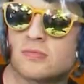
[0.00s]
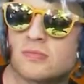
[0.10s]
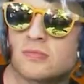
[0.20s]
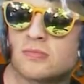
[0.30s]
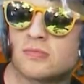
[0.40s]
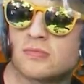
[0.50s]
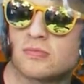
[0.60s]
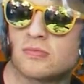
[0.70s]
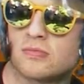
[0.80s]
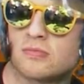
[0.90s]

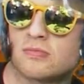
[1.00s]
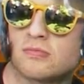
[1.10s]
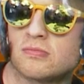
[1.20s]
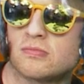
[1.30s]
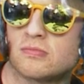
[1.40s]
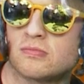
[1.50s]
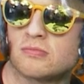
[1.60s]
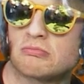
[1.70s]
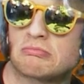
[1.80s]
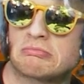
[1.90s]

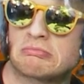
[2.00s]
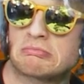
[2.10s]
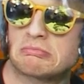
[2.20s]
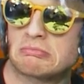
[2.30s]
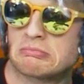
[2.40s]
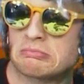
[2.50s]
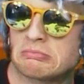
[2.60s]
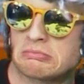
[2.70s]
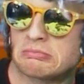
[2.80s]
(silent)